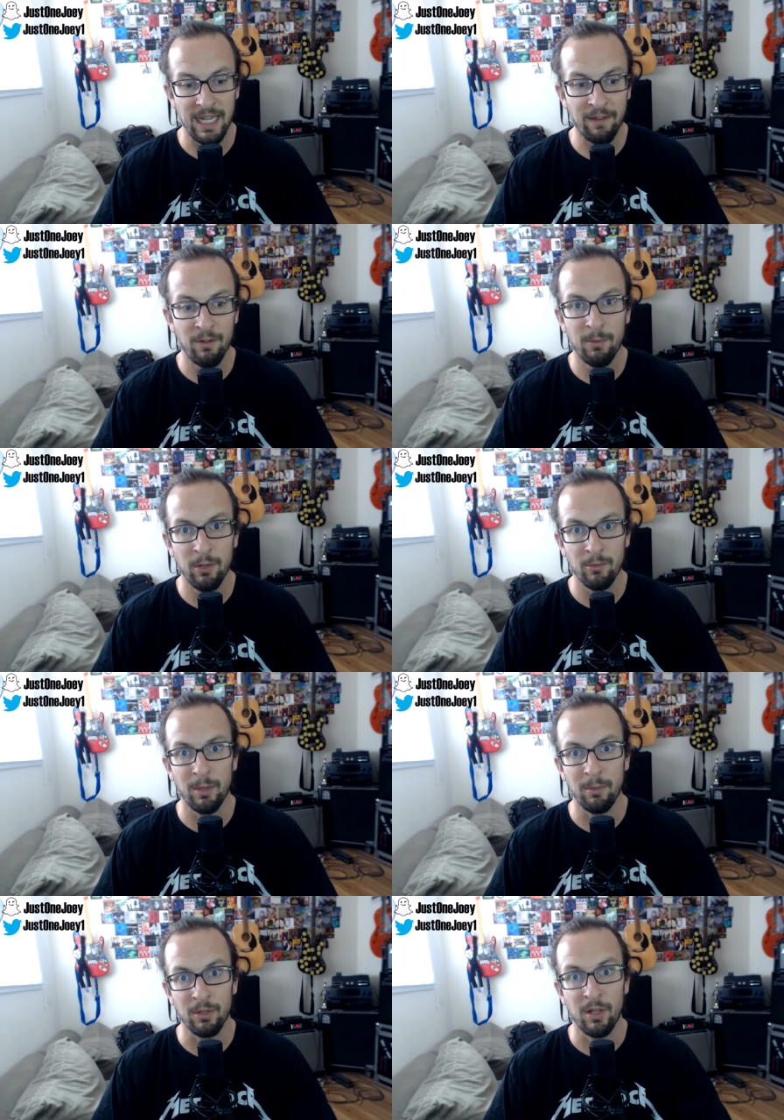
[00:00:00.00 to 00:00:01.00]
everybody would be
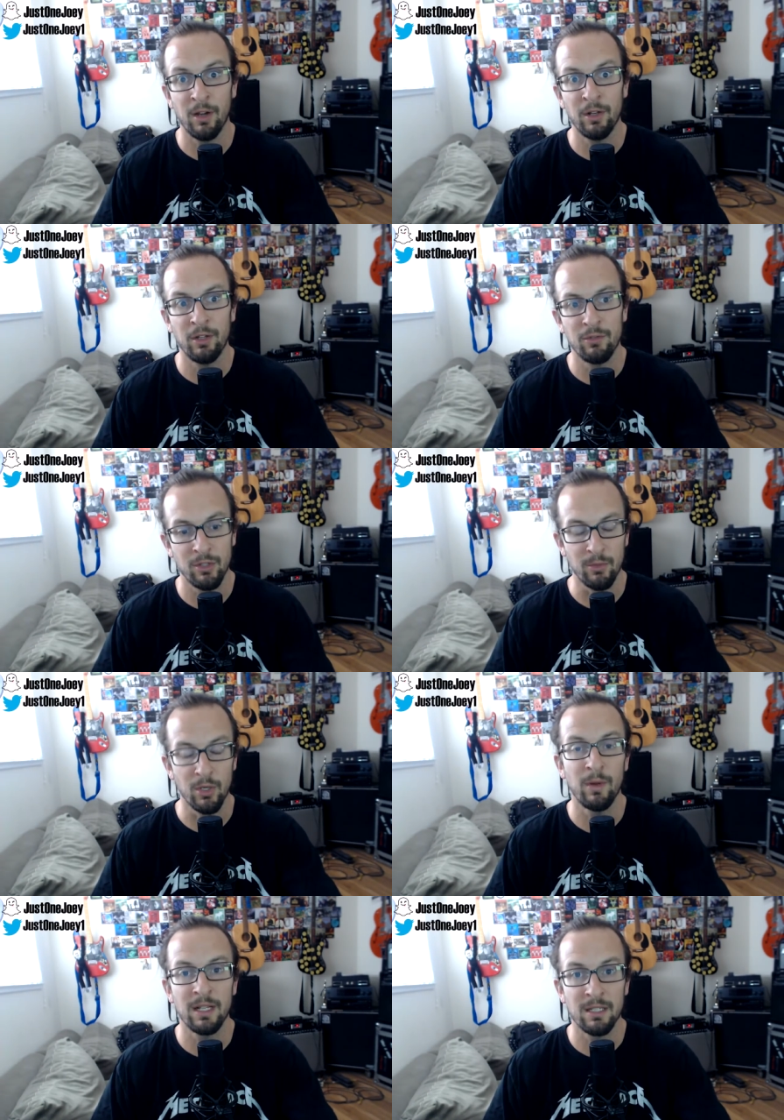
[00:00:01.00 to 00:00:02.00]
able to log onto YouTube
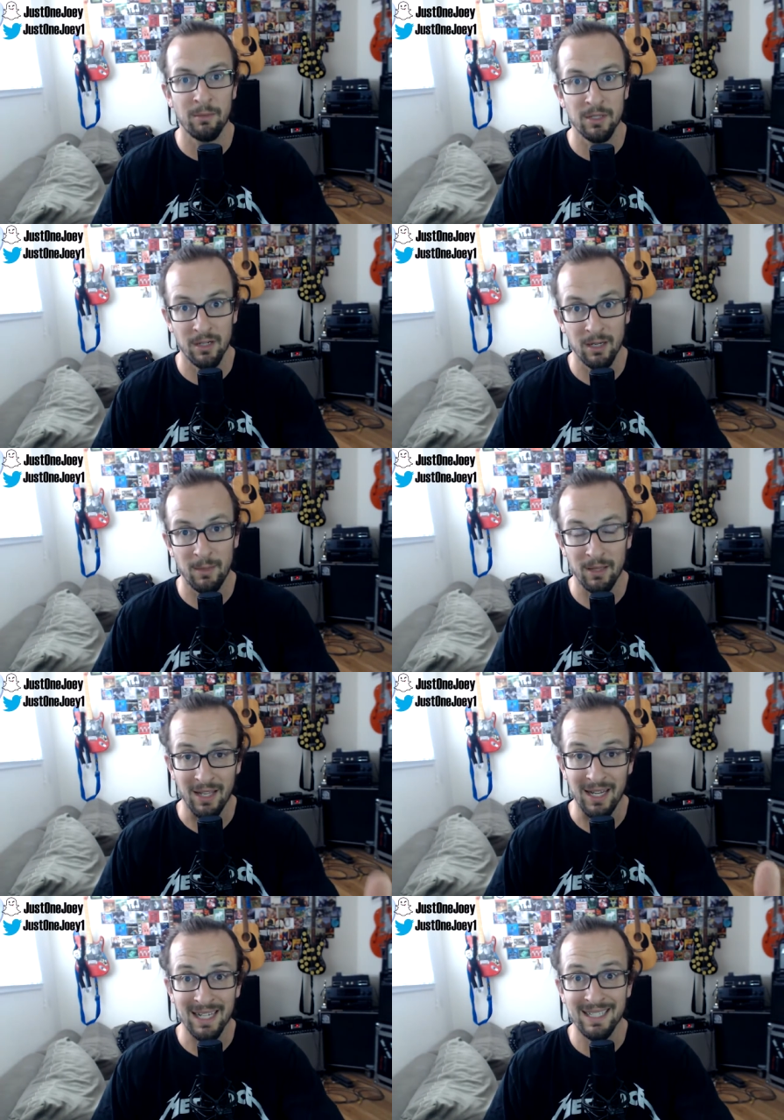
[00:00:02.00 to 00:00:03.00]
knowing that something's going to come out
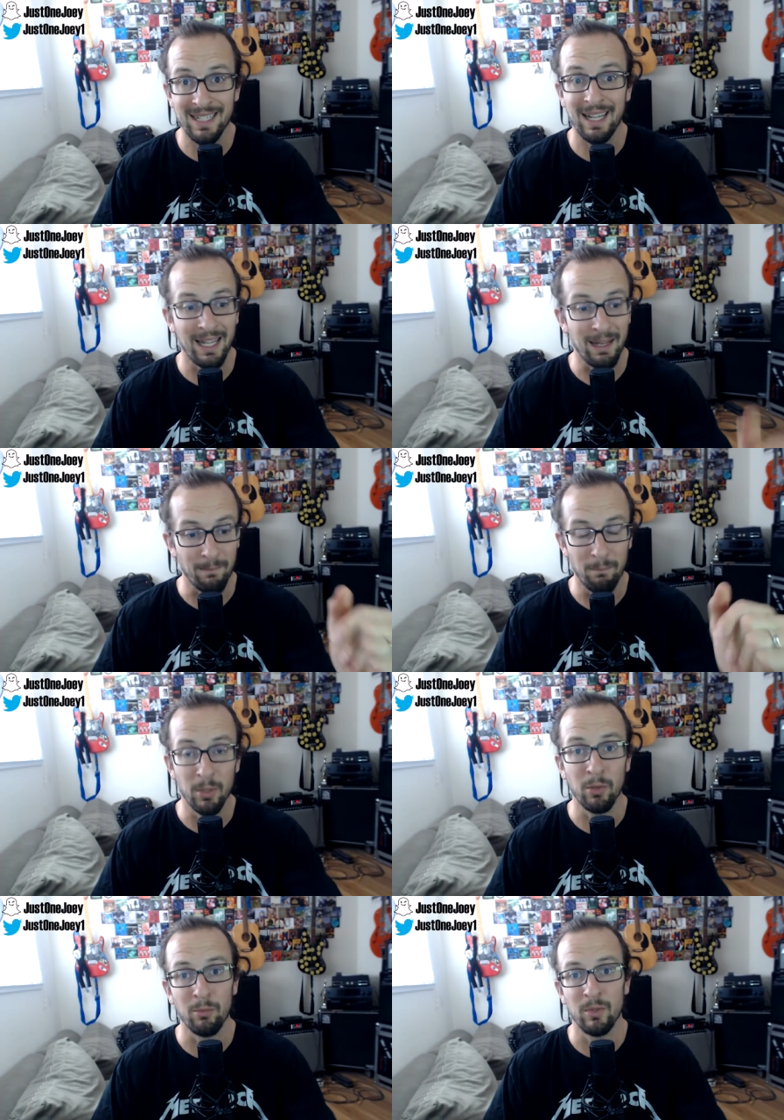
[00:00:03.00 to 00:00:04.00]
that next day, and
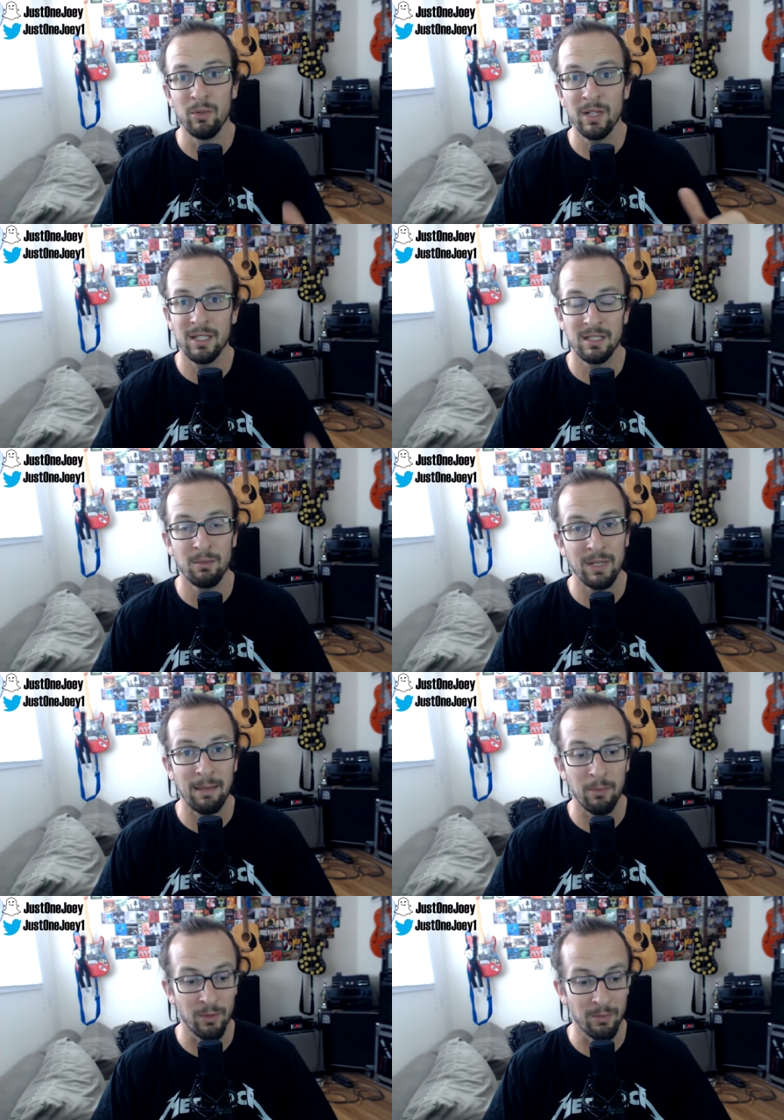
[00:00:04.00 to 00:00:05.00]
boom, you get to see what
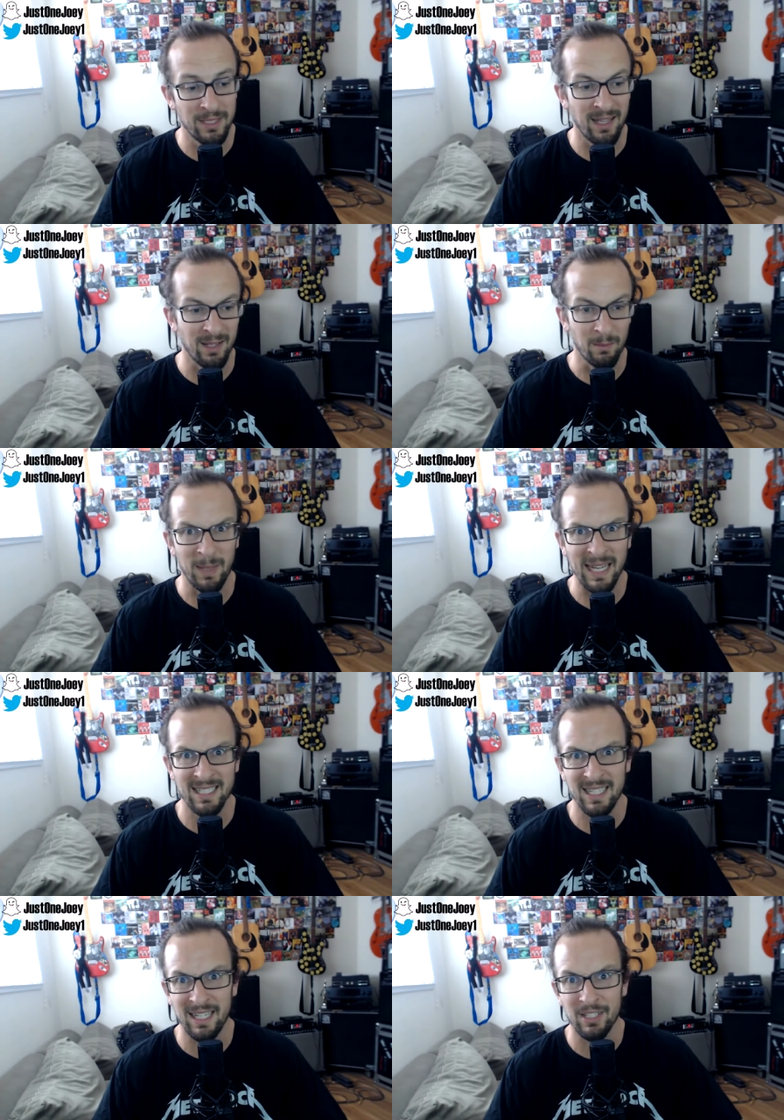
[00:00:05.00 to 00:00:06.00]
happened with Metallica
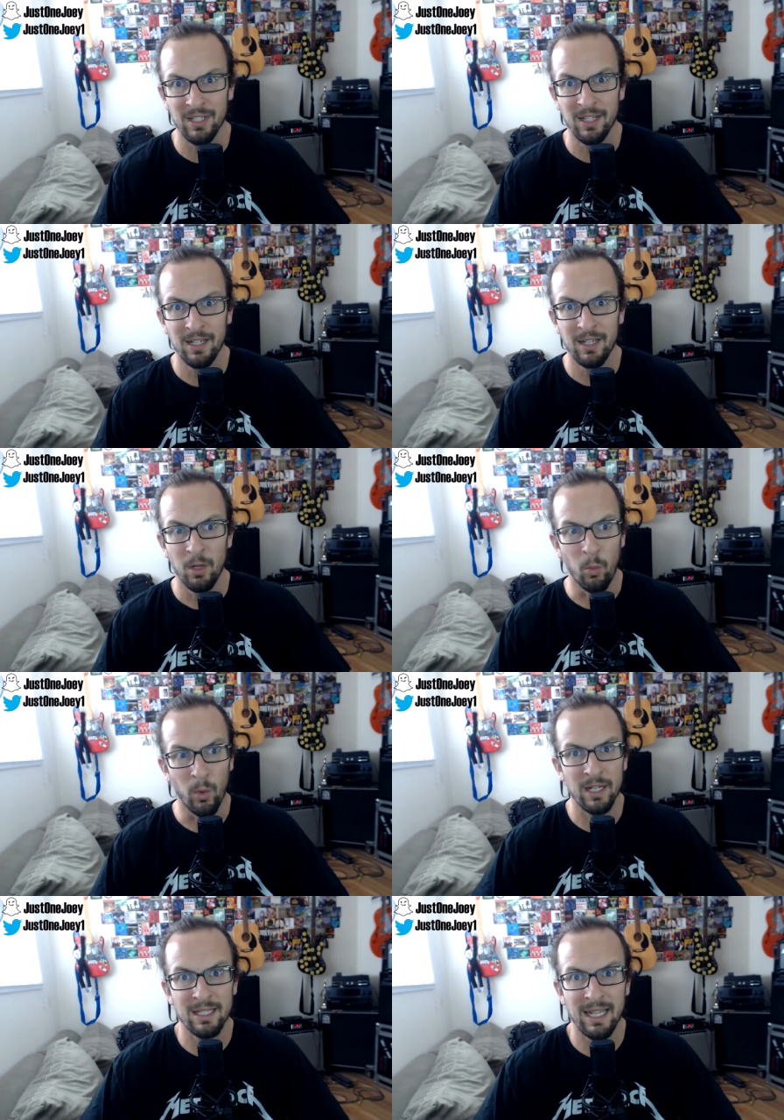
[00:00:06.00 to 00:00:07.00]
backstage,
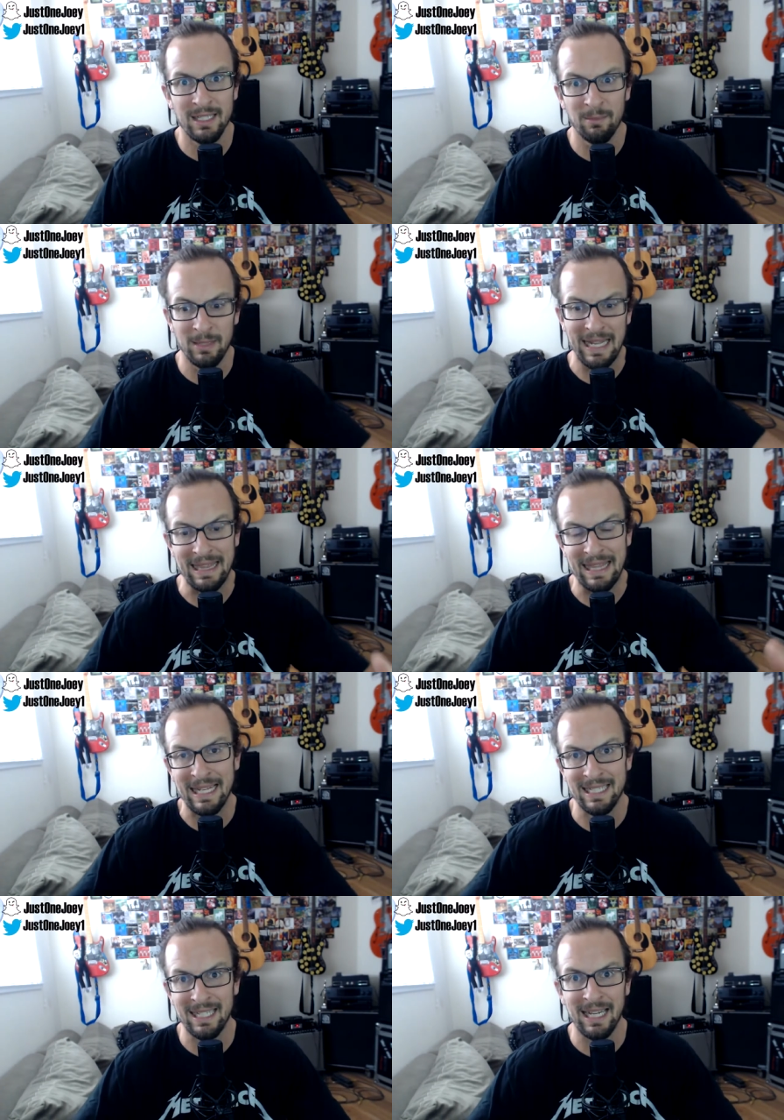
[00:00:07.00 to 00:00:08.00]
what it's like to be at
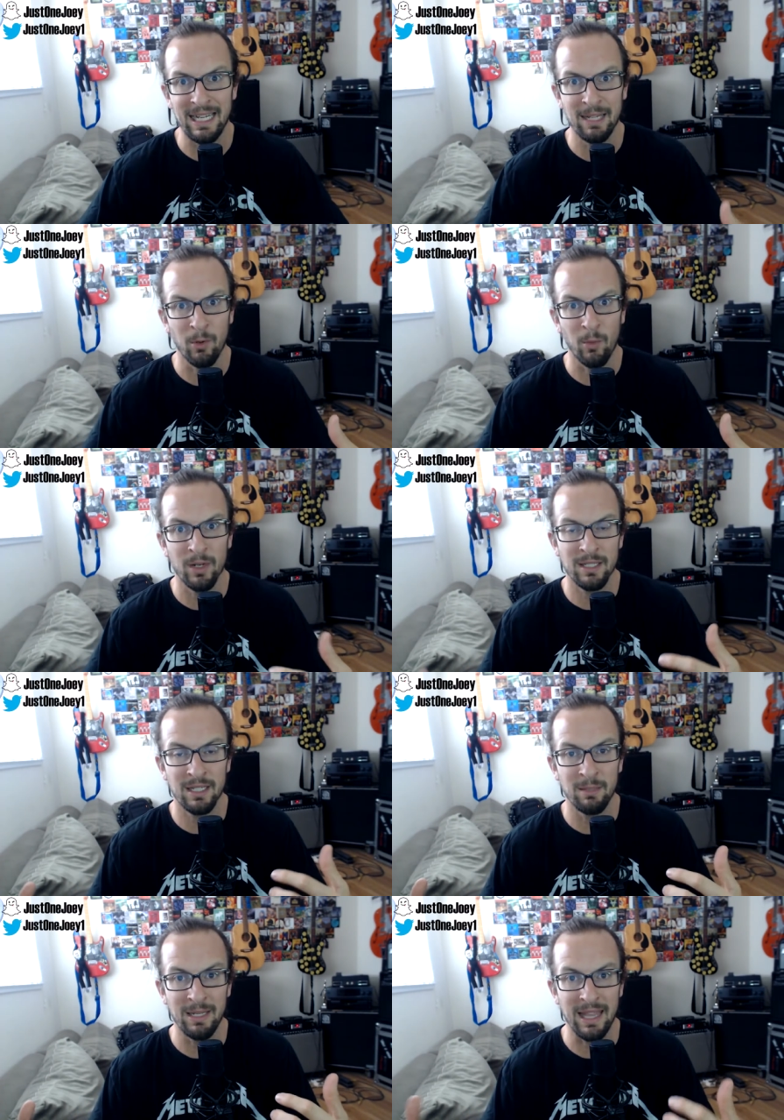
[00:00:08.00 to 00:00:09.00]
that stadium, or what it's
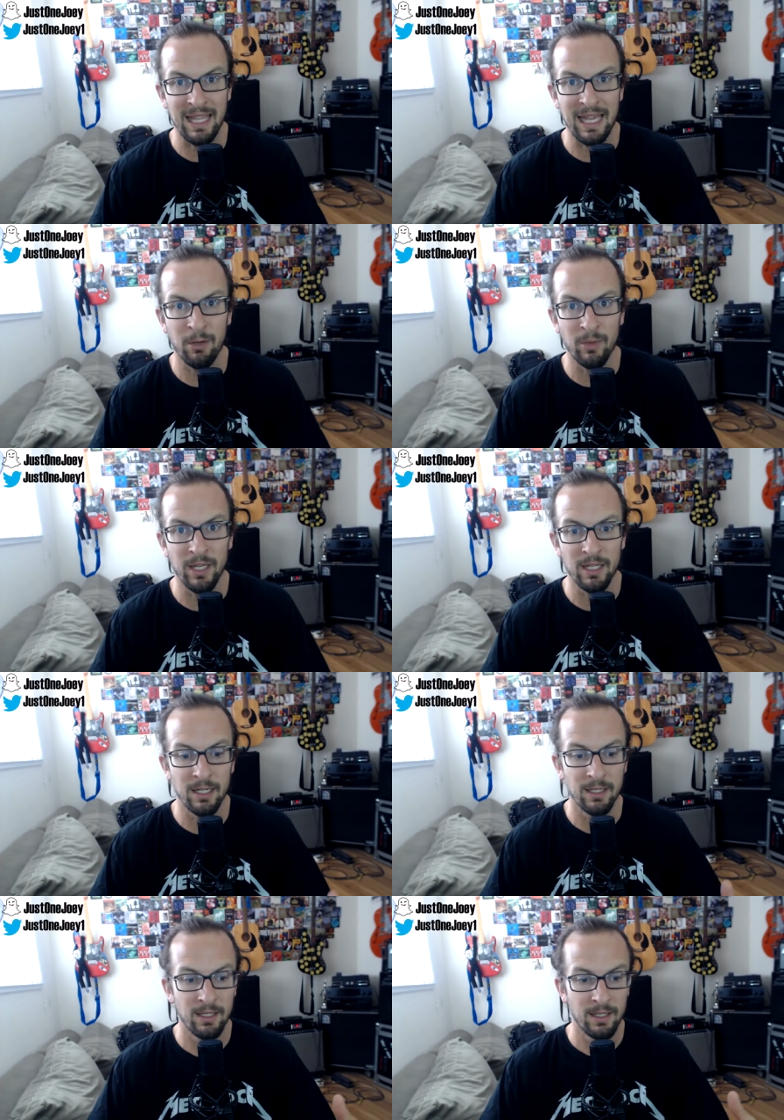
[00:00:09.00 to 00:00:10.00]
like to be at that arena,